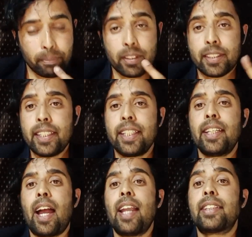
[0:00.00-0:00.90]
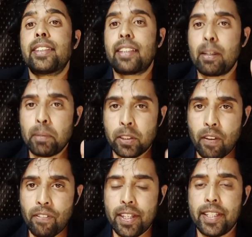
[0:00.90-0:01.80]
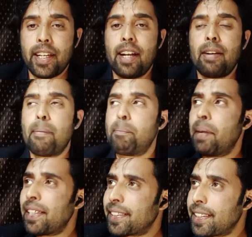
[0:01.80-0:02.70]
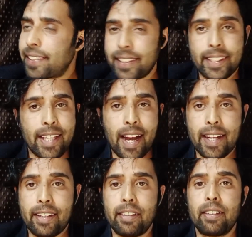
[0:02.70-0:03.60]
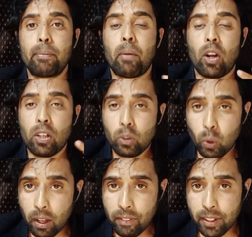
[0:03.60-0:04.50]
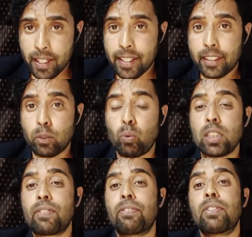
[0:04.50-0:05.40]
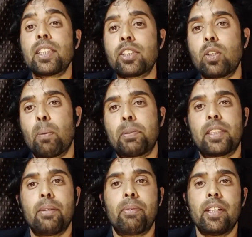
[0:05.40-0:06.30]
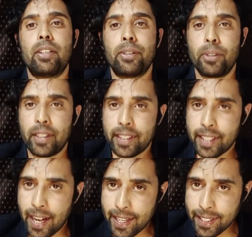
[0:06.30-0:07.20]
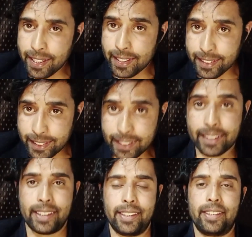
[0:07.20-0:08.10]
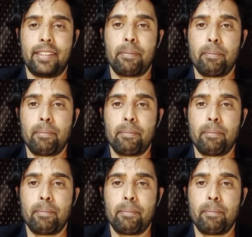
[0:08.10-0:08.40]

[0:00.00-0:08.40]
See, Election Commission of India mentions it that model code of conduct was first observed during 1960s.